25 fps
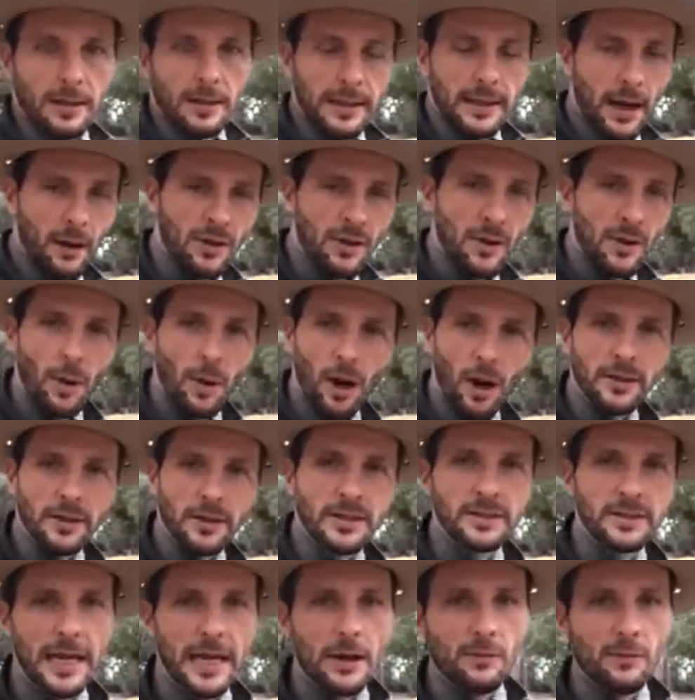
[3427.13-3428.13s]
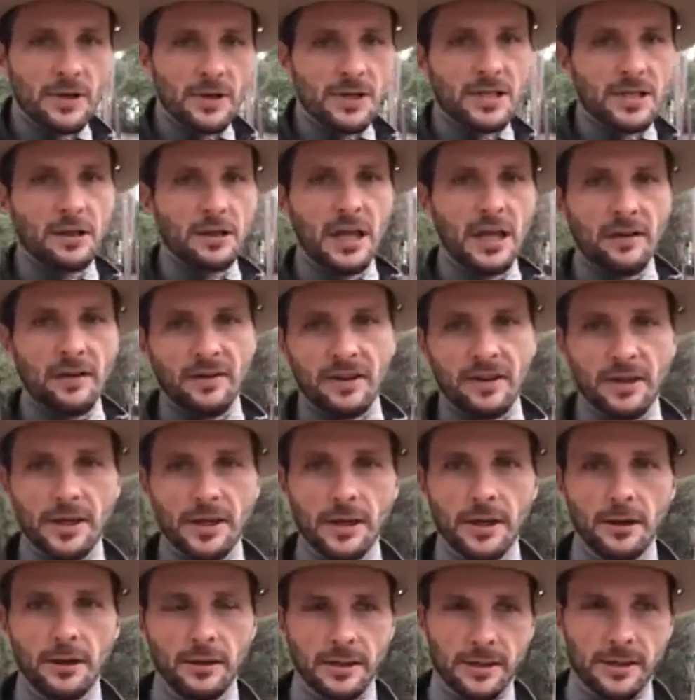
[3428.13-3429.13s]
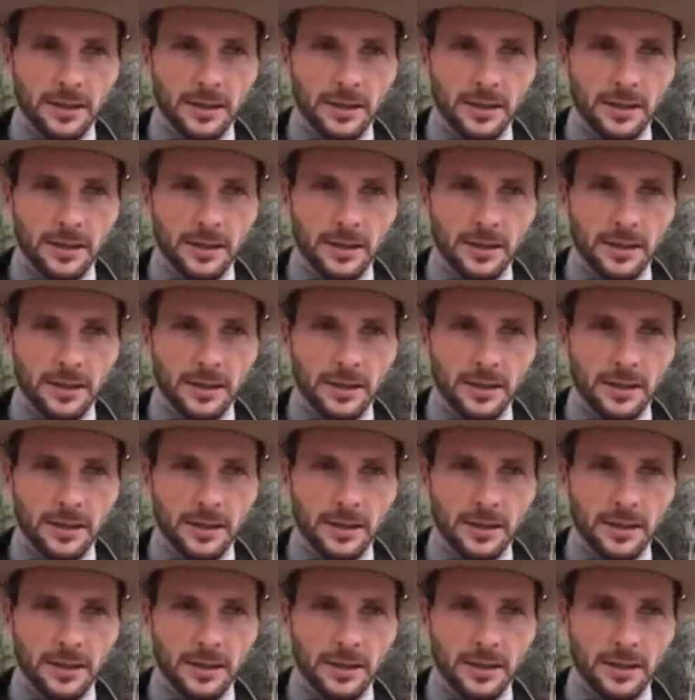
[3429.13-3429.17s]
Now in the park today, we still have a theater.